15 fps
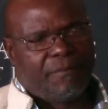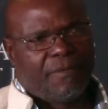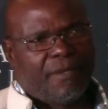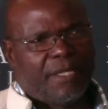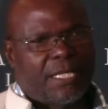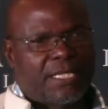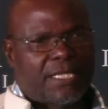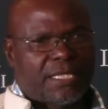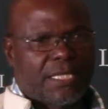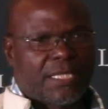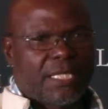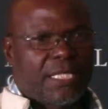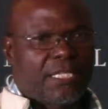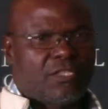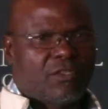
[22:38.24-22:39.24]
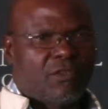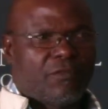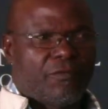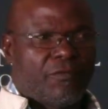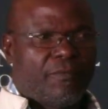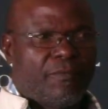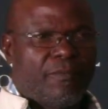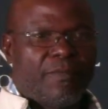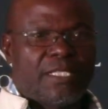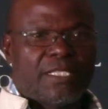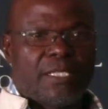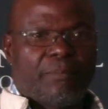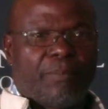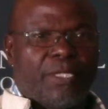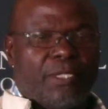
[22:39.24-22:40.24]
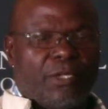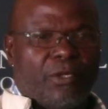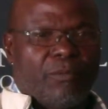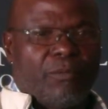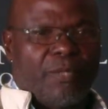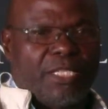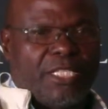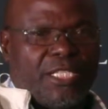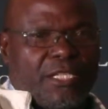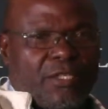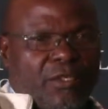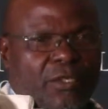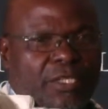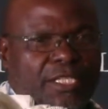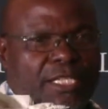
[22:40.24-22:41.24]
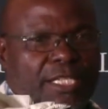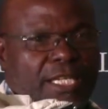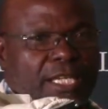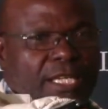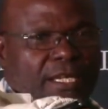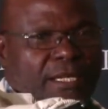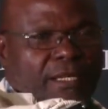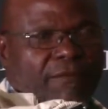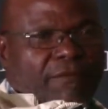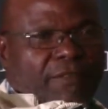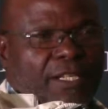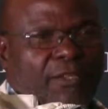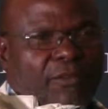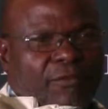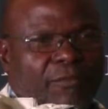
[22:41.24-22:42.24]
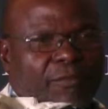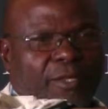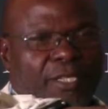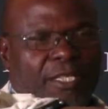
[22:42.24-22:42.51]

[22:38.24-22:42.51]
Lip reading: There's the case of Mr. Patrick Mashiko is here in front of me.